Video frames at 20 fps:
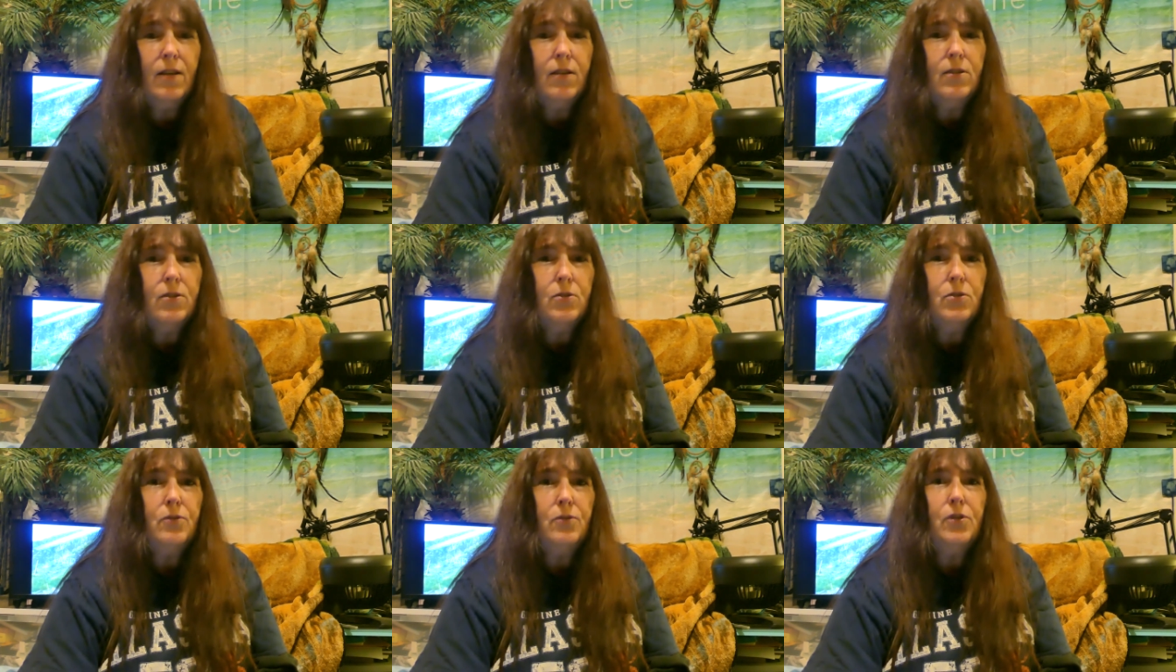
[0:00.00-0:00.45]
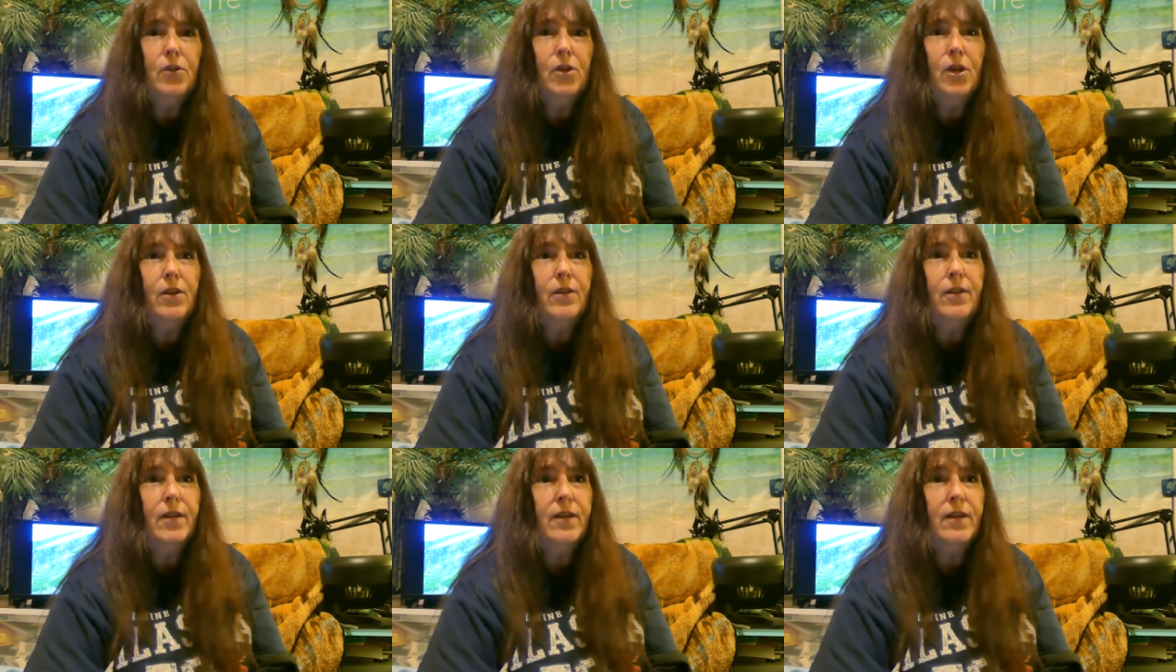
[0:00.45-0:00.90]
I'll go over a
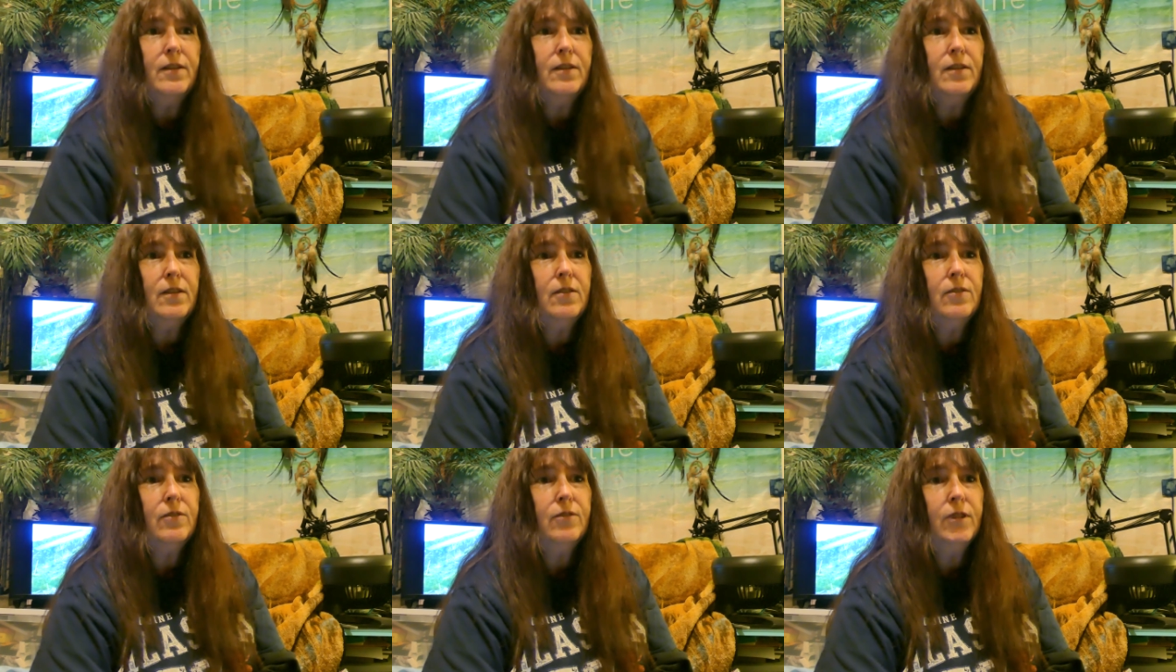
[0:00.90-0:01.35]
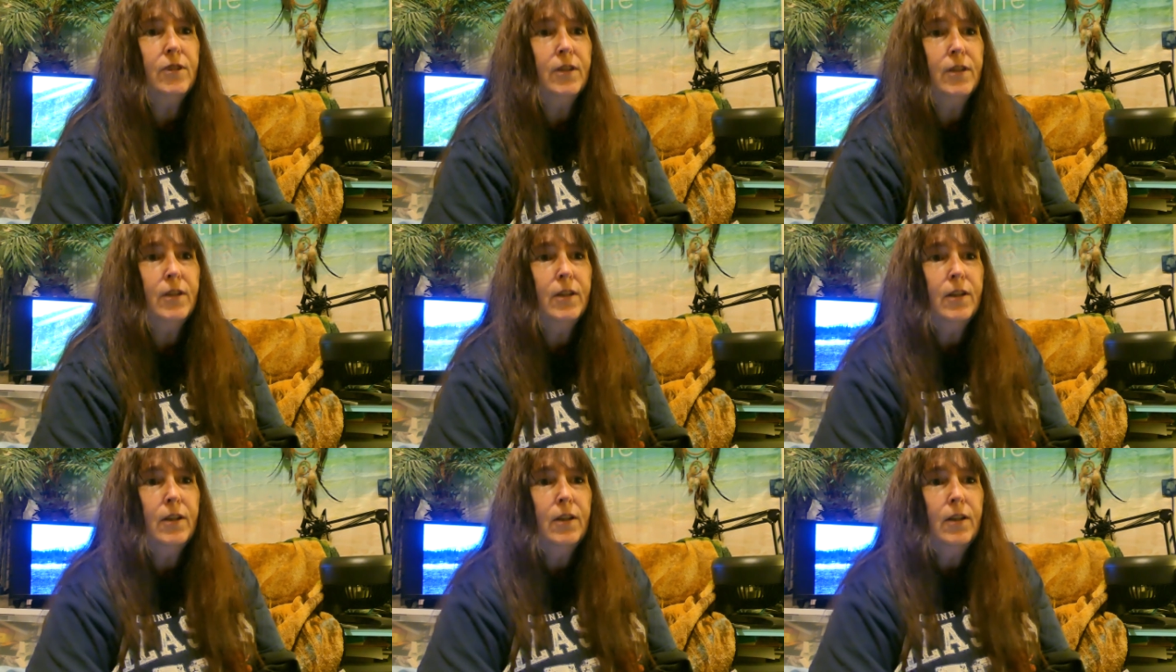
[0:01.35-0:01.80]
lot of that stuff
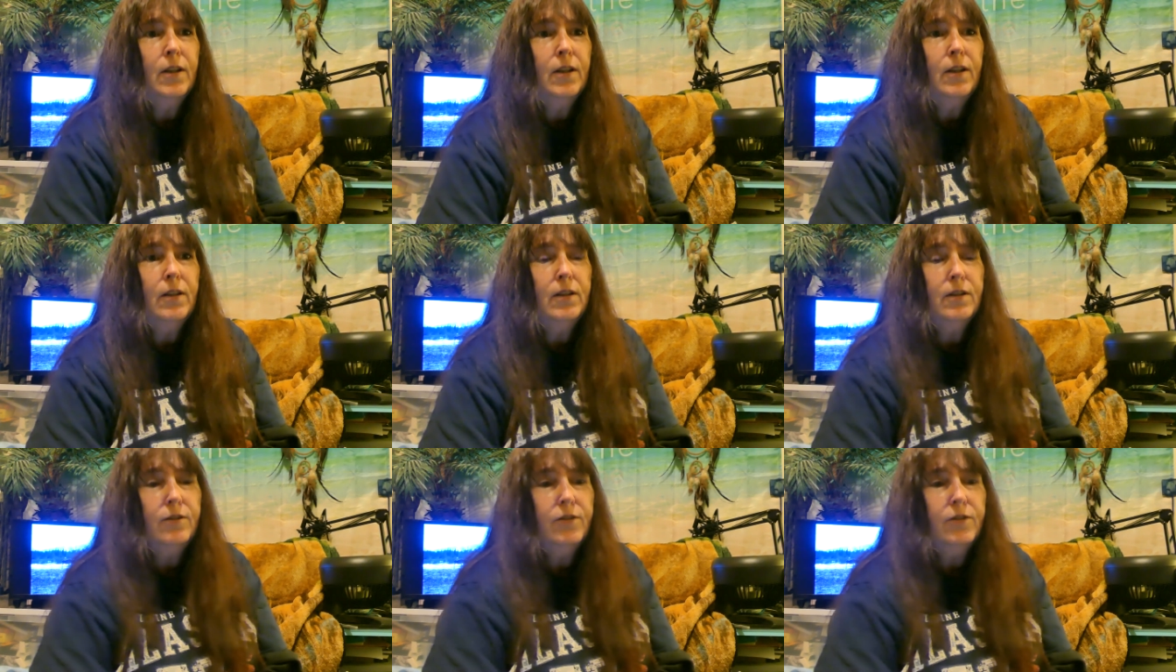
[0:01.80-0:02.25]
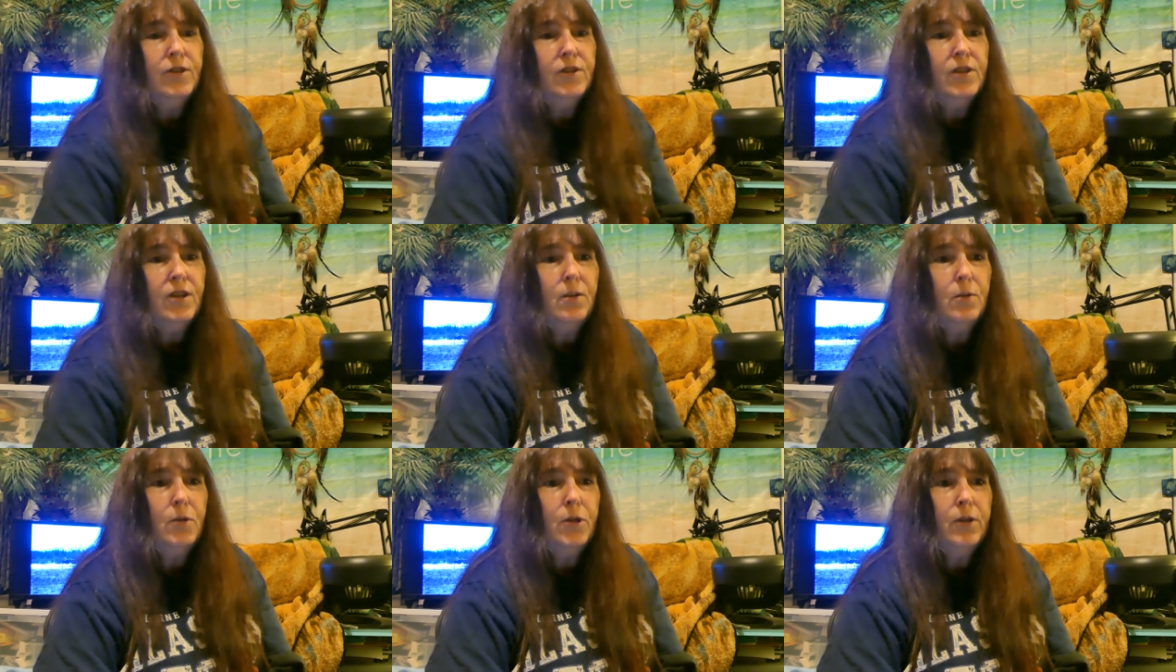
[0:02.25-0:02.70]
in the
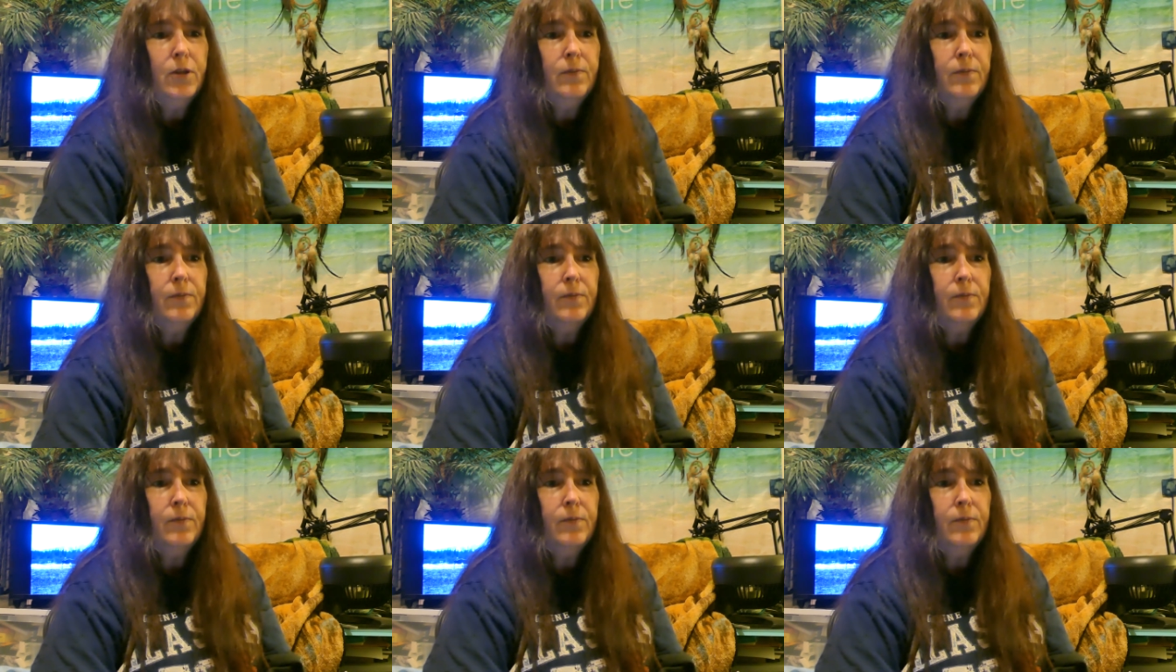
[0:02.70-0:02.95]
fishing one